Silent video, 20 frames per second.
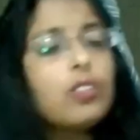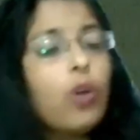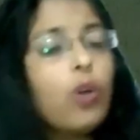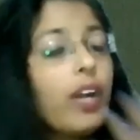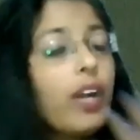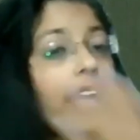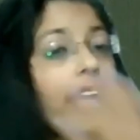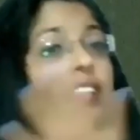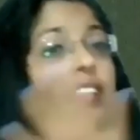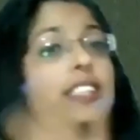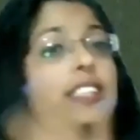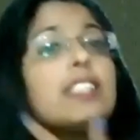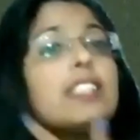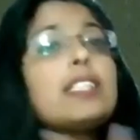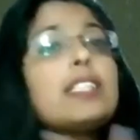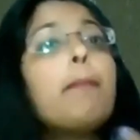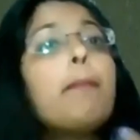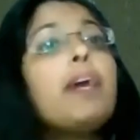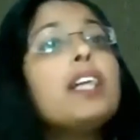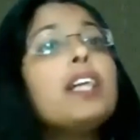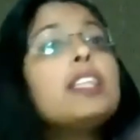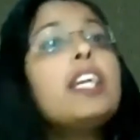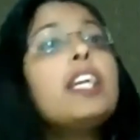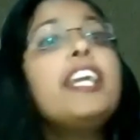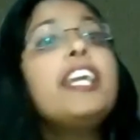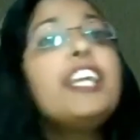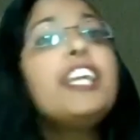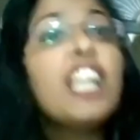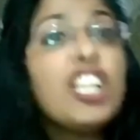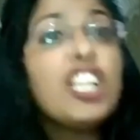or I can say some other
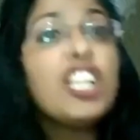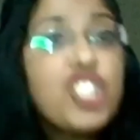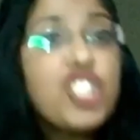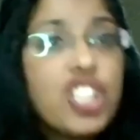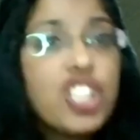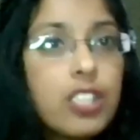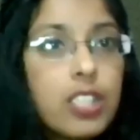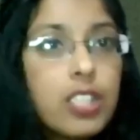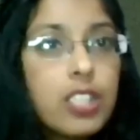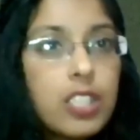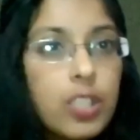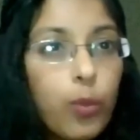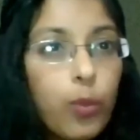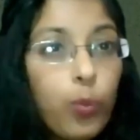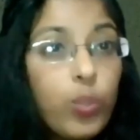intentions,